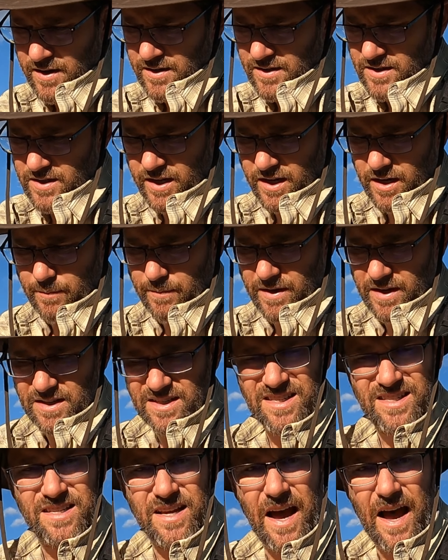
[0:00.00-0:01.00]
stick them in a
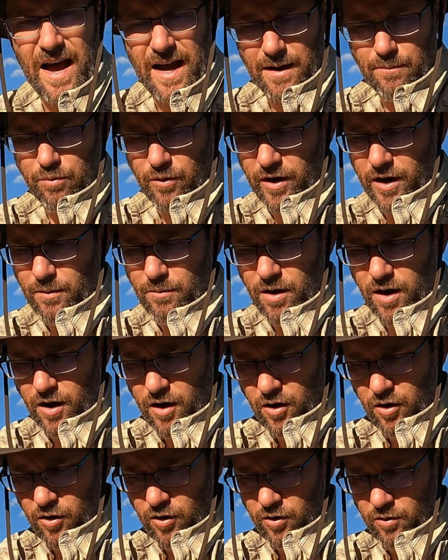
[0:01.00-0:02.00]
sack, bring them
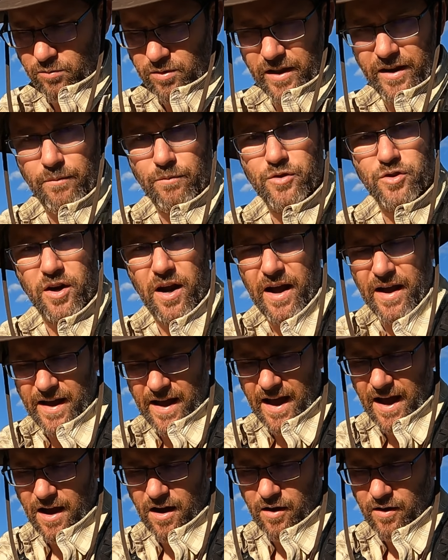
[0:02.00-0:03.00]
home, let them dry
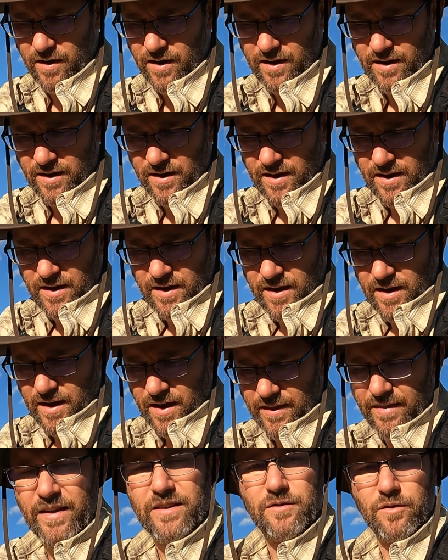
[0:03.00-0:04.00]
out,
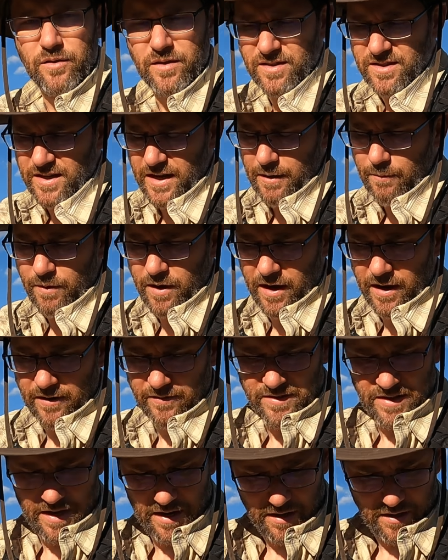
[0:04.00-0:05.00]
and then do the same kind
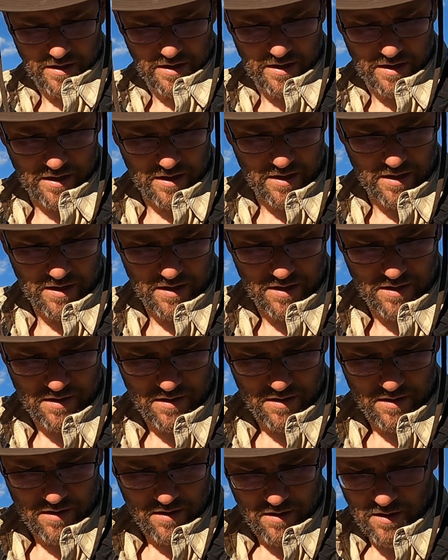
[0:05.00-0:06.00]
of technique
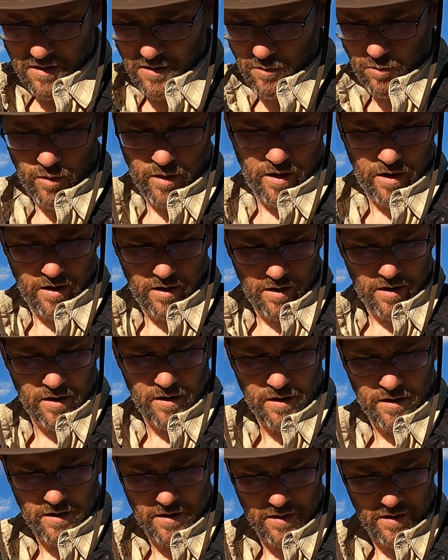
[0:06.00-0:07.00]

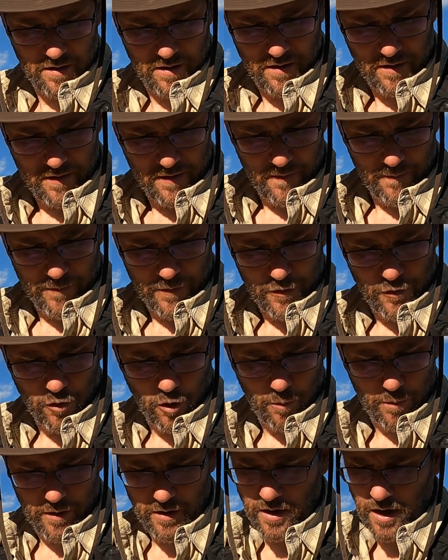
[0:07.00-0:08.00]
where you
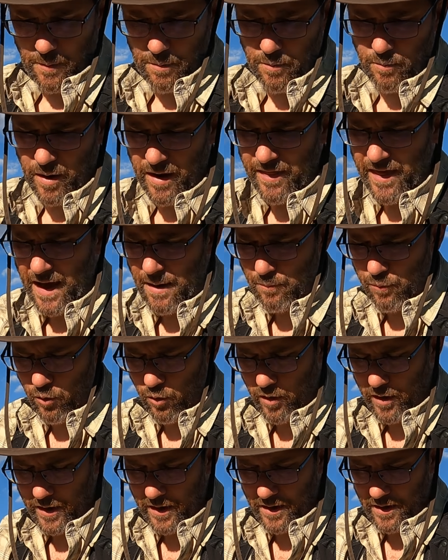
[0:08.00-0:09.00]
open it up. And by that
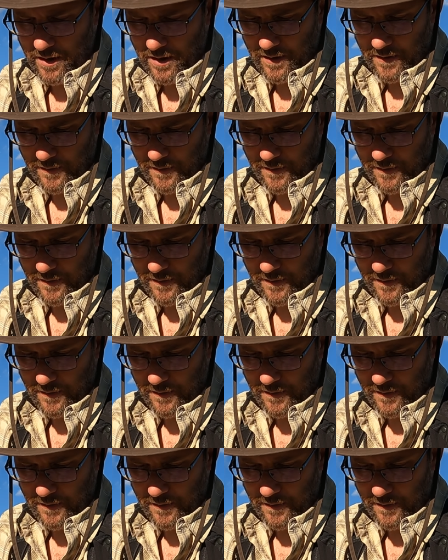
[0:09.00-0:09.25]
point,